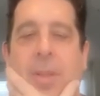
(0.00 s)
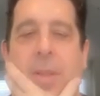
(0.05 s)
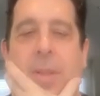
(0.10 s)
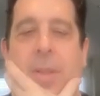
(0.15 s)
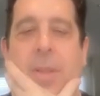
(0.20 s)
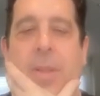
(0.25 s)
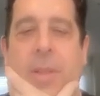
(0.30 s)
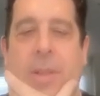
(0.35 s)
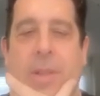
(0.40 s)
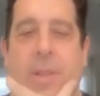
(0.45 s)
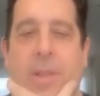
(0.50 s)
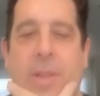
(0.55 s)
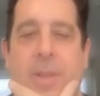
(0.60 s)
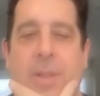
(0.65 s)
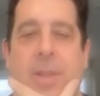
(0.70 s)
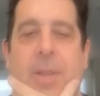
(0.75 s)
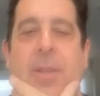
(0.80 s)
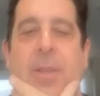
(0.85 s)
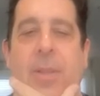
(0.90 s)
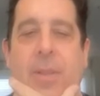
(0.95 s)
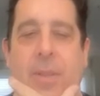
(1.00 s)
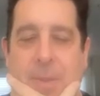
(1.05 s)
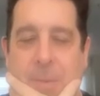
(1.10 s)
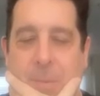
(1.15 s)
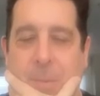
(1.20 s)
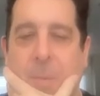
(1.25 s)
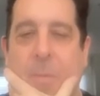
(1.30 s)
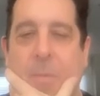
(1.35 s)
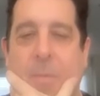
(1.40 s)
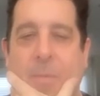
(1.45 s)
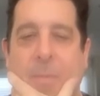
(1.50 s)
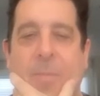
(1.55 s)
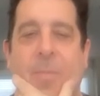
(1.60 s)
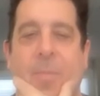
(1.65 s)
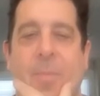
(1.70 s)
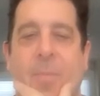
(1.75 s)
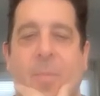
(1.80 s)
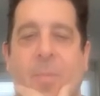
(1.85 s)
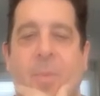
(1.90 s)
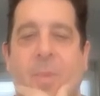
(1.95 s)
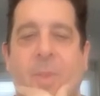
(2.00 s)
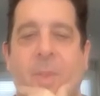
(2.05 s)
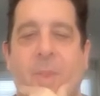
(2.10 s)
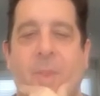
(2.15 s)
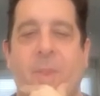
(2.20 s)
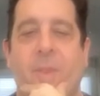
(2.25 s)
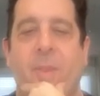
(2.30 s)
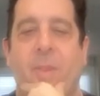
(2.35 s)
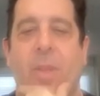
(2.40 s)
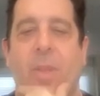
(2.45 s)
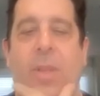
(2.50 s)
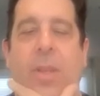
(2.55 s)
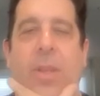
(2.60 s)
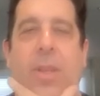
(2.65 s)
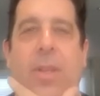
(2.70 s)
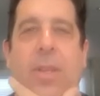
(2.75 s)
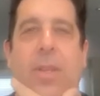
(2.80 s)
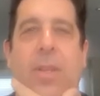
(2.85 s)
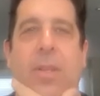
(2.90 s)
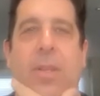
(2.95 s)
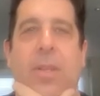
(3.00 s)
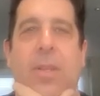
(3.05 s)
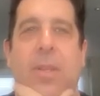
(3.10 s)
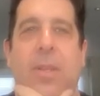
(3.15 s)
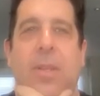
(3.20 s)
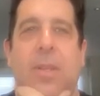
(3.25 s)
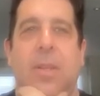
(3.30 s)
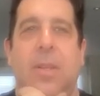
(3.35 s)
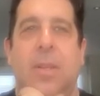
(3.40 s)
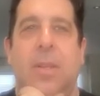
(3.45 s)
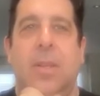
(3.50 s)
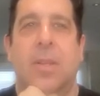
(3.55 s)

[no speech]